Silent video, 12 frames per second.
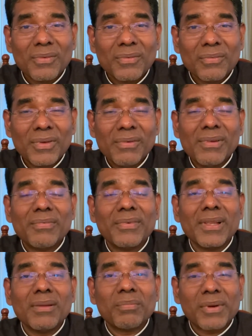We will
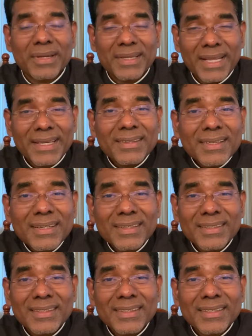feel protected
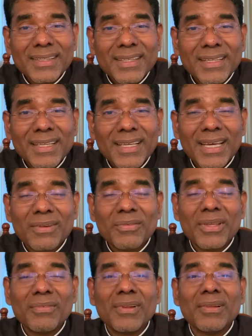and
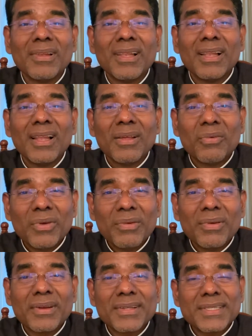we will, we
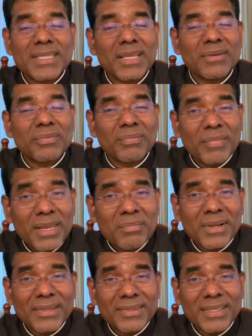will receive many
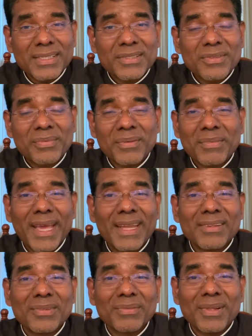blessings from the
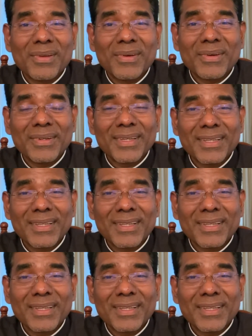hands of the Lord.